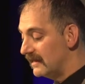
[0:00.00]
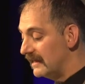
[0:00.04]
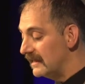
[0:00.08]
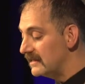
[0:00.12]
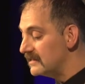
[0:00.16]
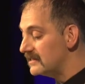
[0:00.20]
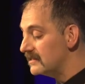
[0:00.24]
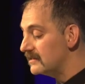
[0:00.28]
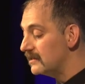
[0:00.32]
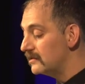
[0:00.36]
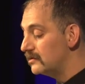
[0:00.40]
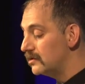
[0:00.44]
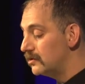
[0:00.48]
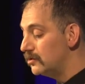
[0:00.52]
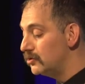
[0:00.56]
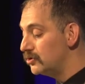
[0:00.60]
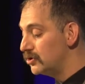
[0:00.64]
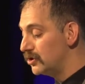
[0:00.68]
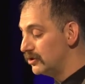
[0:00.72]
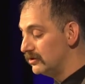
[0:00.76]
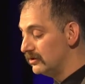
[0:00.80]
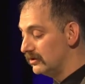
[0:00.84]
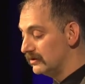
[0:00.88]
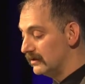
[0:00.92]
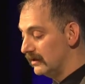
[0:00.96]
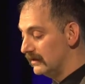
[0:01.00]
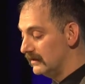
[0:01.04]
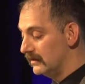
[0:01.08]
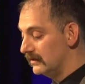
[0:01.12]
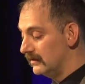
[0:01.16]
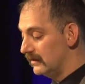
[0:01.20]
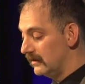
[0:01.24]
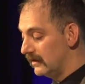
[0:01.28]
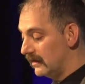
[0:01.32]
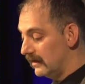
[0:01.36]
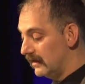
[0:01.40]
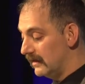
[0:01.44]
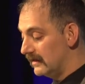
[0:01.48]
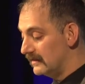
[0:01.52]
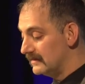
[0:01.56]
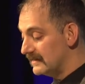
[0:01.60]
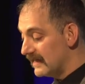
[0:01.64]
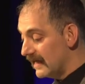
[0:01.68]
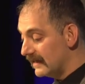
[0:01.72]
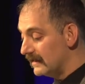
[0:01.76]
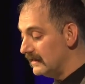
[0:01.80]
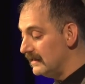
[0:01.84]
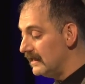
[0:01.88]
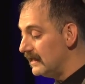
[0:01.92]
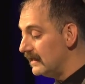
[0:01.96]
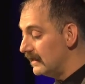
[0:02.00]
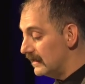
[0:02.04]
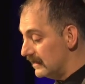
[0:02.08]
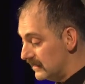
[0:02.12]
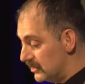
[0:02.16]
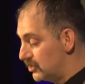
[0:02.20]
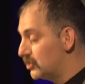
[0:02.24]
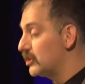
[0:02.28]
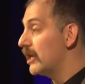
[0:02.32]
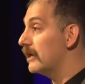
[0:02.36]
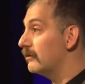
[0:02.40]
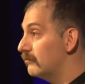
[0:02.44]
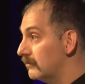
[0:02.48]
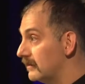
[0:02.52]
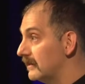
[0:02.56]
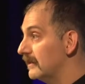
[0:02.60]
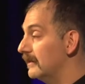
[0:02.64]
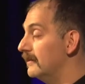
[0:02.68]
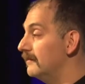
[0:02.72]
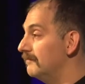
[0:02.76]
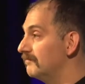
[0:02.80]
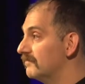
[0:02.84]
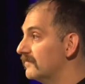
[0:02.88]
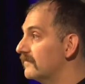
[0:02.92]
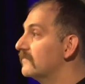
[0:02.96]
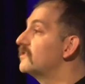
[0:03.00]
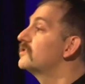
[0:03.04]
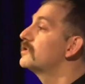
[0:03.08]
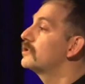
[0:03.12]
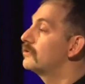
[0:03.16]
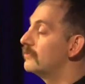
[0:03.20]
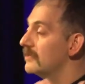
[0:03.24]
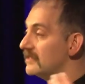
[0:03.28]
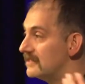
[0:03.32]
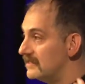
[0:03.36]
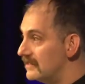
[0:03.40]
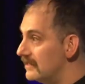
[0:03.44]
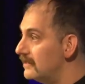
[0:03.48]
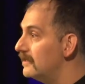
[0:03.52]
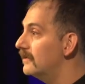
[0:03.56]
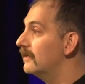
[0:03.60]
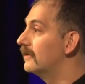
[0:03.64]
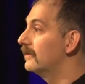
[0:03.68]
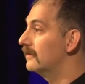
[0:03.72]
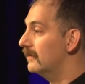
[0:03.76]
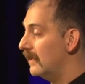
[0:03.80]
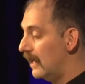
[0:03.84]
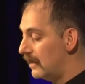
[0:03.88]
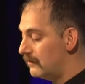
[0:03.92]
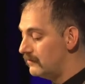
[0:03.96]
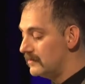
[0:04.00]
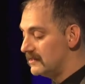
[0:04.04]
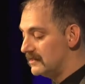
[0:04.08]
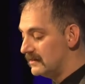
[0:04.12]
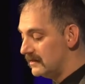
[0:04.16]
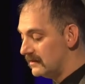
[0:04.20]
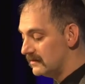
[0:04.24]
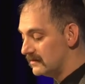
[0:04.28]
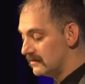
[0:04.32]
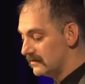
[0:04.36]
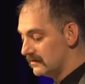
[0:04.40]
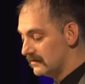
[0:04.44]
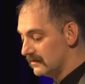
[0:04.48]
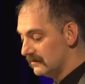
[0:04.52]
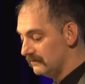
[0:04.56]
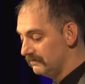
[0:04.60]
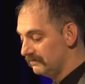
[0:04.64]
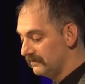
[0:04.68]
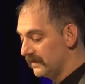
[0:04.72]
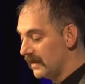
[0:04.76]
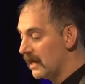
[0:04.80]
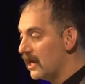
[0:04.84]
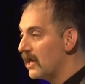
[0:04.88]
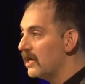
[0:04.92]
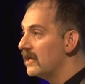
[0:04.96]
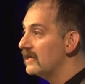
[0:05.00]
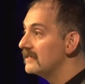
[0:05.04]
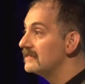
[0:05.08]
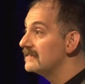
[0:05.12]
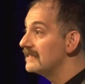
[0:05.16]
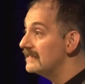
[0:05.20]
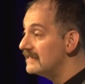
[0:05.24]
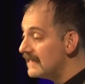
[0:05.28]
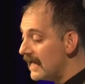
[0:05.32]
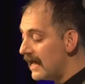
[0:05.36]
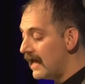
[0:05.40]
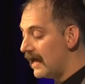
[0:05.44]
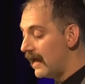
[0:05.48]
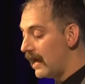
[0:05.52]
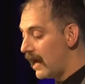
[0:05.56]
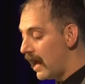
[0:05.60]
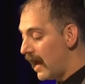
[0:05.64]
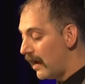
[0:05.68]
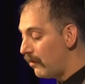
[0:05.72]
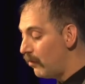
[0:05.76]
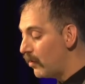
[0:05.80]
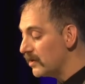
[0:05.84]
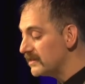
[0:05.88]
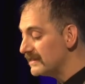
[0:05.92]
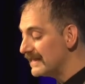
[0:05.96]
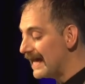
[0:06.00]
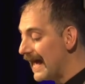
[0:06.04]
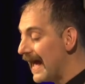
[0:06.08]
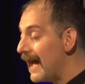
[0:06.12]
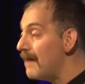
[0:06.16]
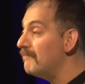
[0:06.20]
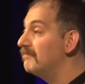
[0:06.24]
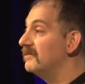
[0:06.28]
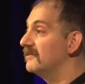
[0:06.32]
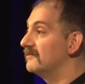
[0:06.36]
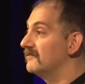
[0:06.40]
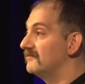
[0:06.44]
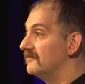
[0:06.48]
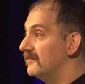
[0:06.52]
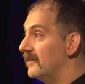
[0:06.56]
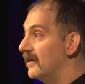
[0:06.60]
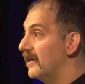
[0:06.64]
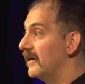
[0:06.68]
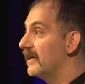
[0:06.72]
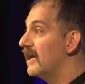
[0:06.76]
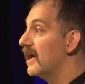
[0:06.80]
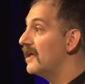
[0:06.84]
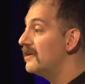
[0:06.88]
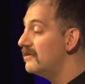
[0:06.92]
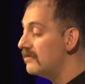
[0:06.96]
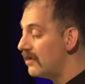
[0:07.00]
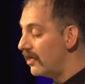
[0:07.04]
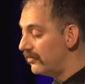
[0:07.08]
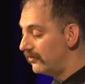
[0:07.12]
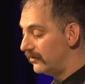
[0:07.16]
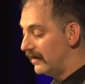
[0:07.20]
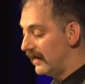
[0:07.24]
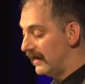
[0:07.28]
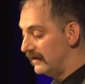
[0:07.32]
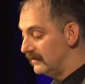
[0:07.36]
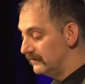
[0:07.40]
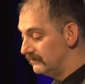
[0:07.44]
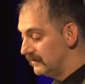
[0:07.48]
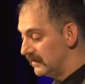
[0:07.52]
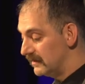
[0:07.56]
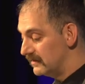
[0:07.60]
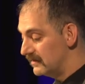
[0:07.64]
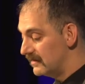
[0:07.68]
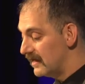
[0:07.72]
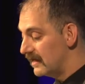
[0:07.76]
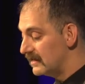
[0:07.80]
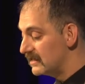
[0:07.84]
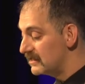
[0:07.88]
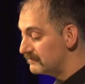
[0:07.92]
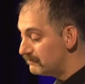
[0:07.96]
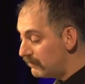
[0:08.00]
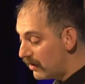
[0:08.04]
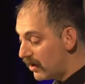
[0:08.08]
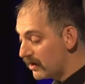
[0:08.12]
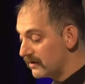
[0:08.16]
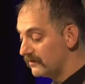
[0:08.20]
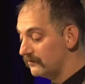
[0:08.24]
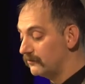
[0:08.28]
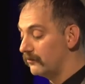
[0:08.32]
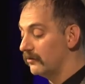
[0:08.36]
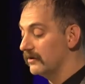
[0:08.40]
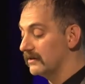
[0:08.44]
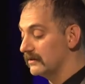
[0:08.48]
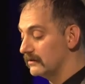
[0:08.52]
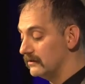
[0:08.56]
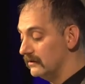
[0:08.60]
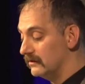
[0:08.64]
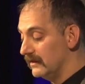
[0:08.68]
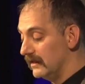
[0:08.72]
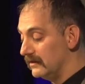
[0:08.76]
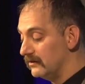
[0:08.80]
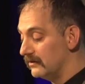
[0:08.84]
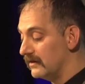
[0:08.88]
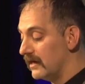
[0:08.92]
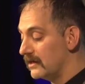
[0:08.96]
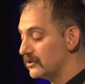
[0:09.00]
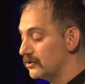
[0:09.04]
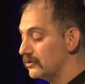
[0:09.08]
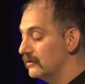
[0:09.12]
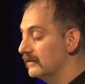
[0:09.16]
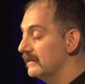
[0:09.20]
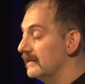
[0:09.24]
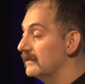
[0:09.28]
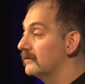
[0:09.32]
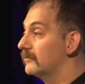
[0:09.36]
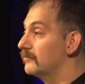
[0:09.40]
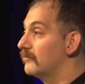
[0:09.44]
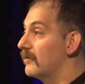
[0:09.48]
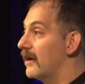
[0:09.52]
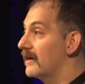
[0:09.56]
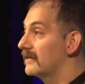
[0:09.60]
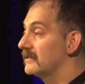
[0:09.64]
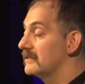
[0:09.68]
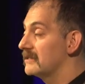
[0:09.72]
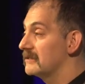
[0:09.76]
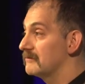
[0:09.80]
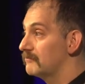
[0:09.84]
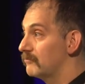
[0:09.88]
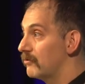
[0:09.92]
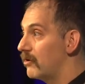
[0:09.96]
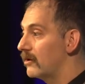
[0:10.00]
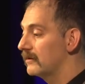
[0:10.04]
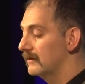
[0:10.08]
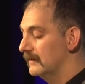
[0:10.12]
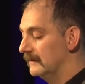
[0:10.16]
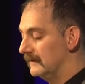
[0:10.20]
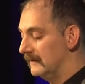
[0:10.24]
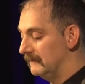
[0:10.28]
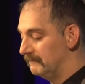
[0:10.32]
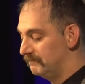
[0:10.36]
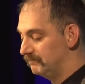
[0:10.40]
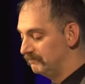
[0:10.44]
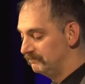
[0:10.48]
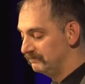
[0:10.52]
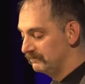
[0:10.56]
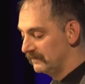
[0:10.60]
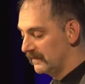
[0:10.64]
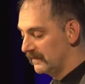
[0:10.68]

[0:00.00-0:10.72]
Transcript: The institutional technique is generally to critique and resist. Today, I want to amplify another element that is part of critical international legal practice broadly.